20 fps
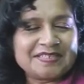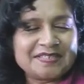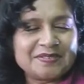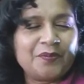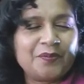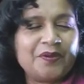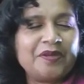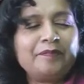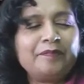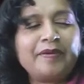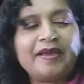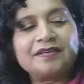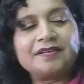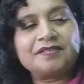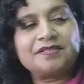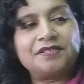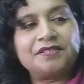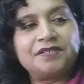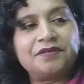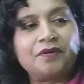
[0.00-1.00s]
Just going
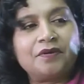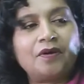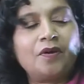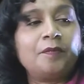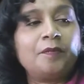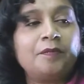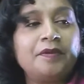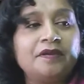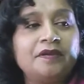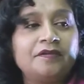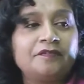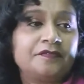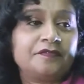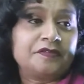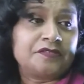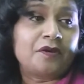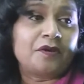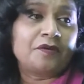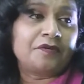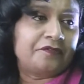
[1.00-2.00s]
back to your hobby of
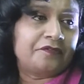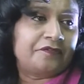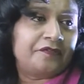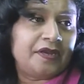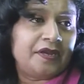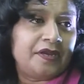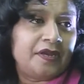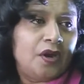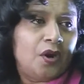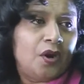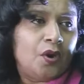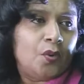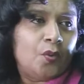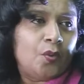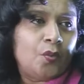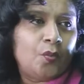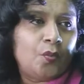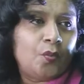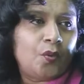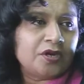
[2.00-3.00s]
photography,
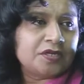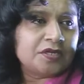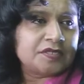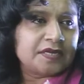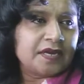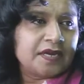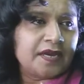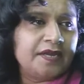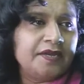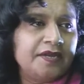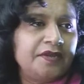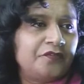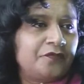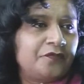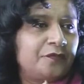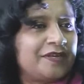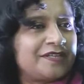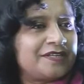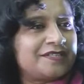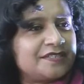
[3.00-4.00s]
what kind
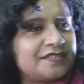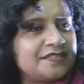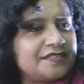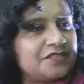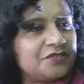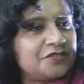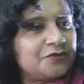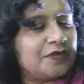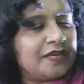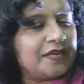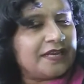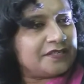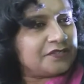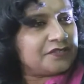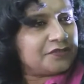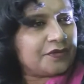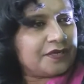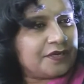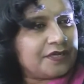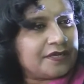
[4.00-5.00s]
of pictures do you like
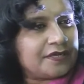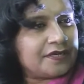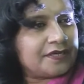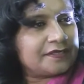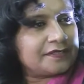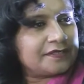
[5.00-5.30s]
to click?